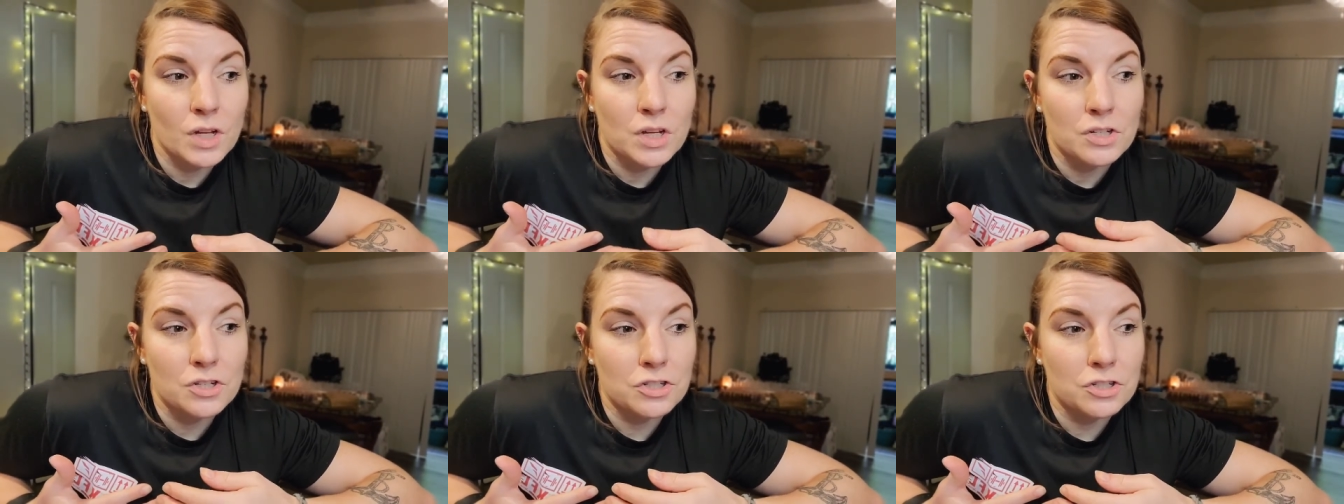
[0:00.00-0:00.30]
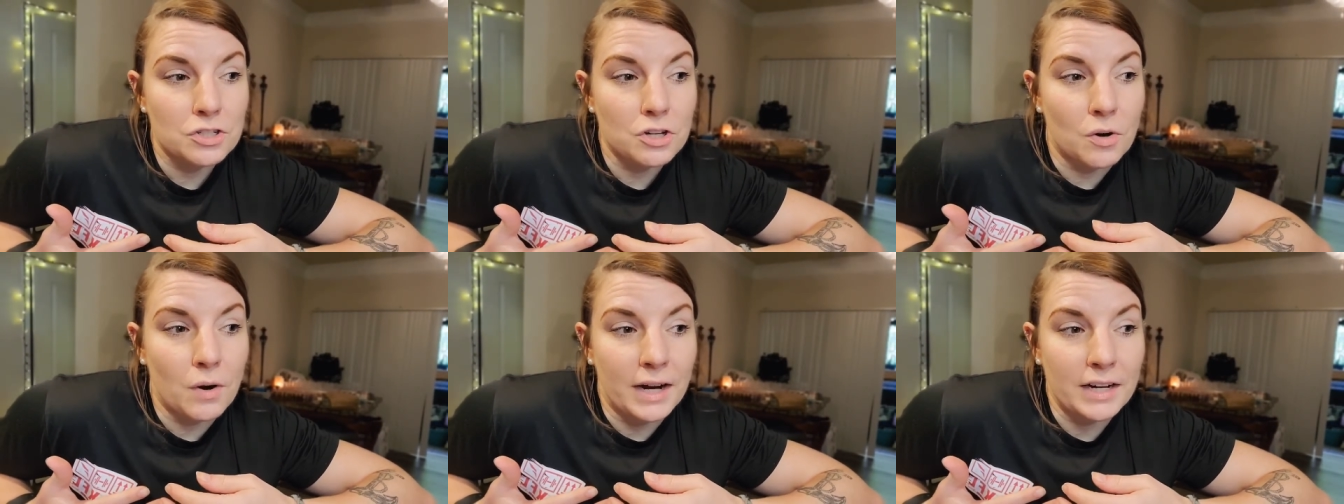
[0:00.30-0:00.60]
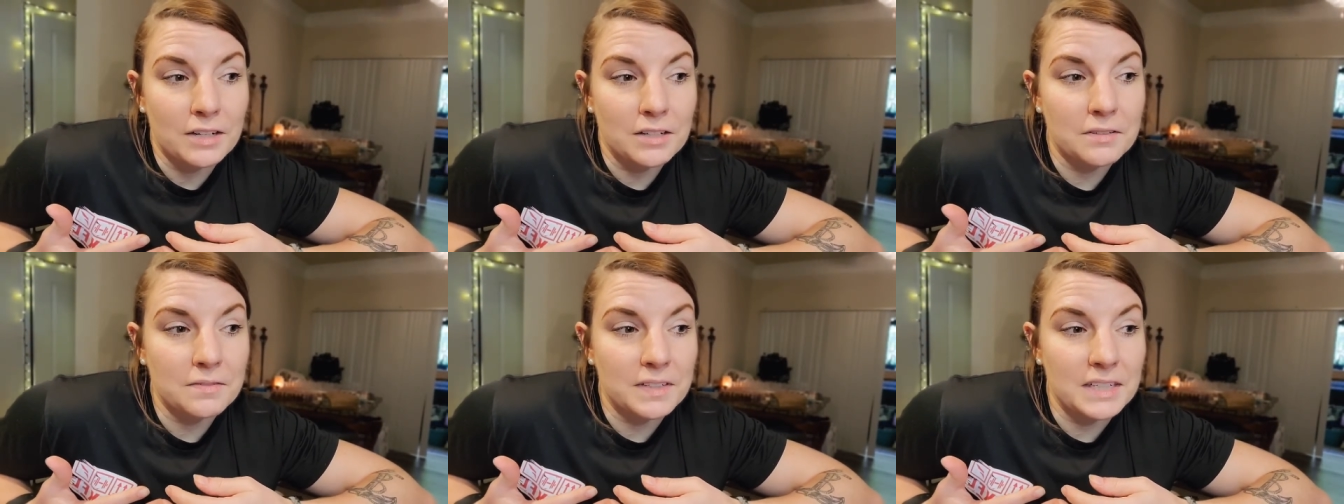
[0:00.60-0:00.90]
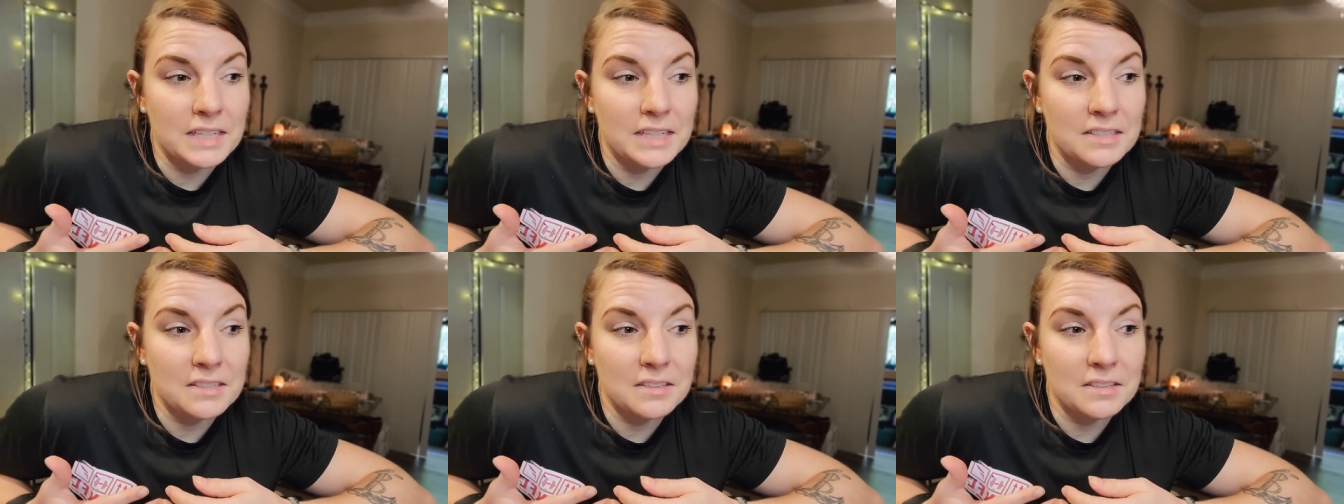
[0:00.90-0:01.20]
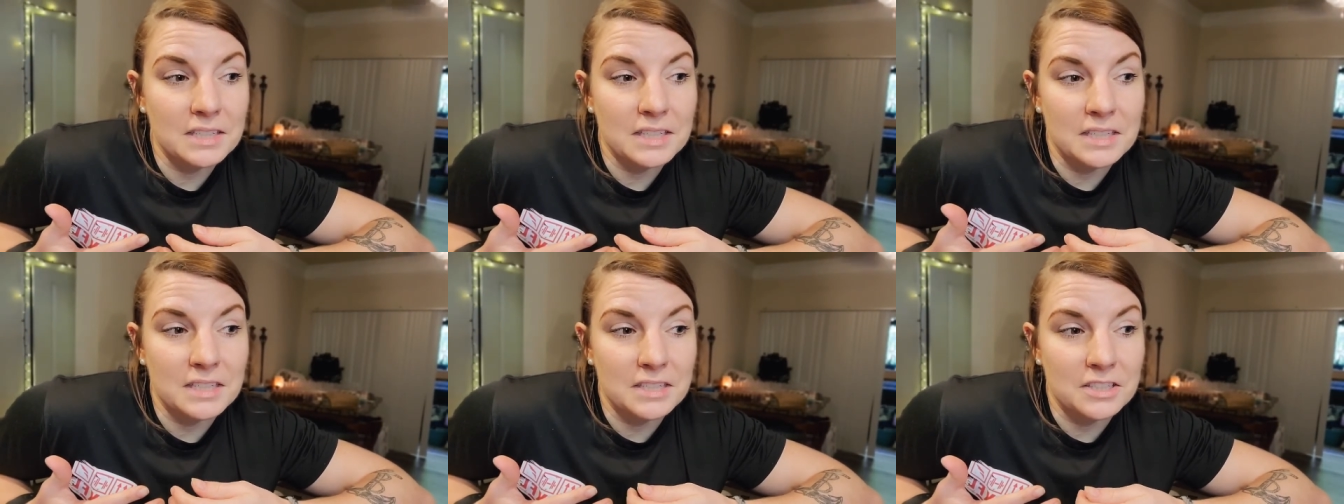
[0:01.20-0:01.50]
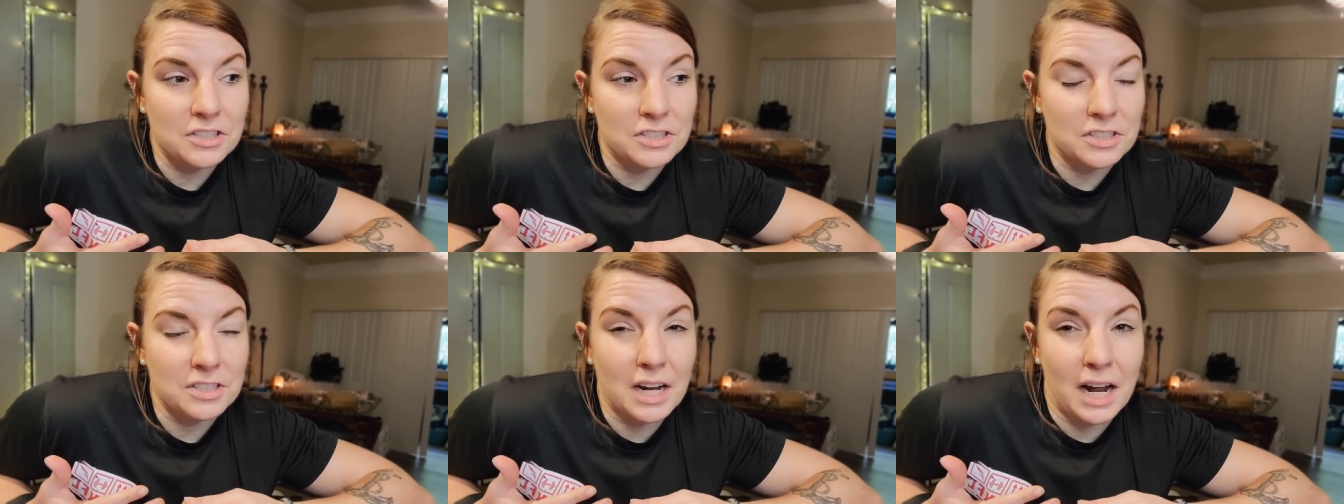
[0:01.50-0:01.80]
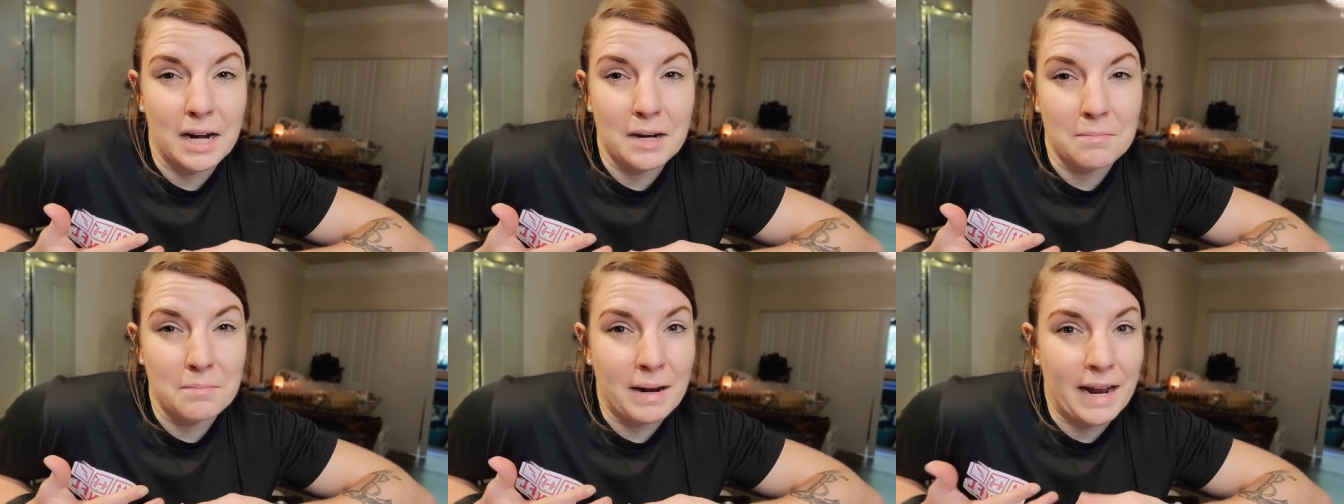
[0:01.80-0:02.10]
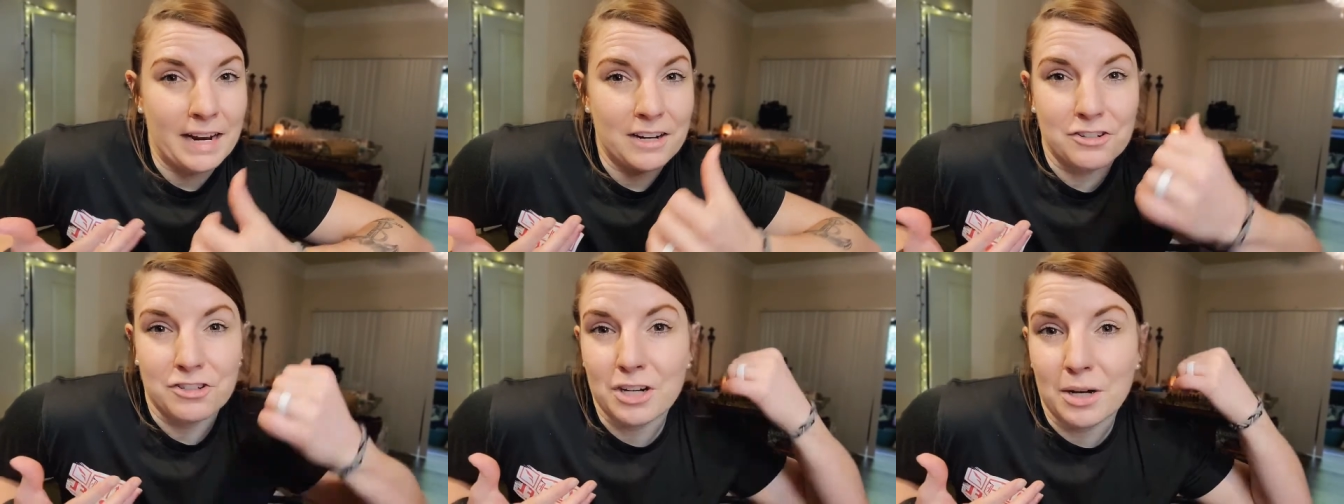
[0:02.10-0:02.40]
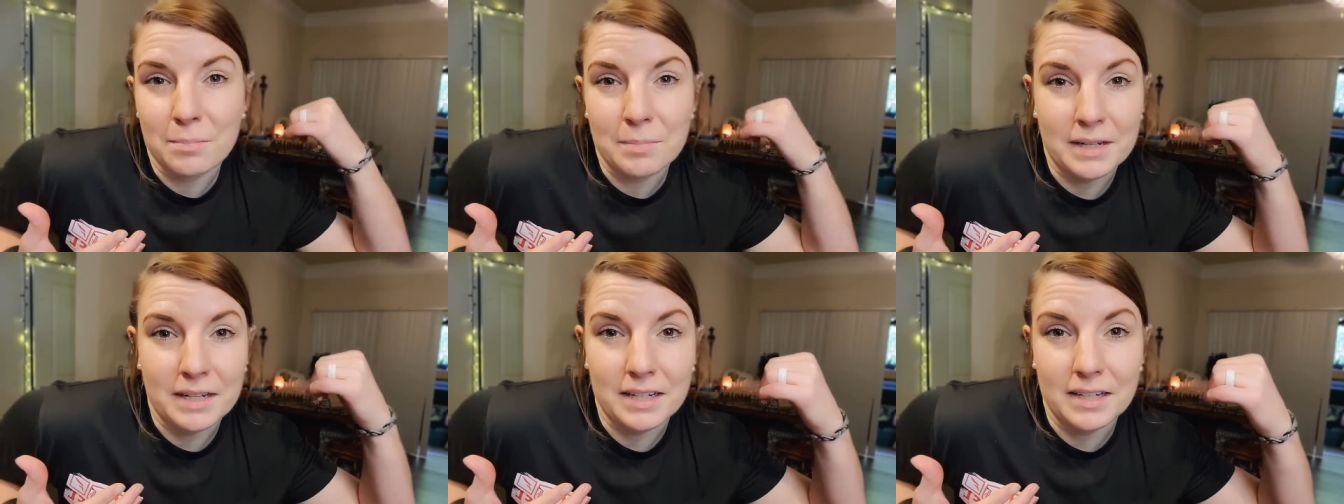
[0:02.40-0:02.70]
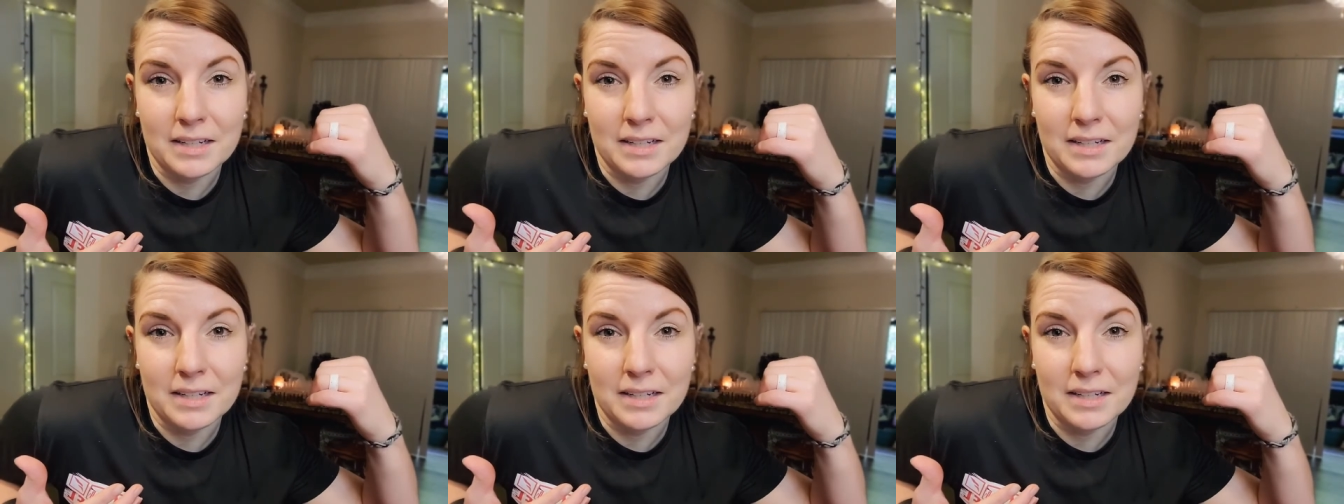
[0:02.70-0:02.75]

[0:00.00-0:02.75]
So I could have easily just gotten mashed up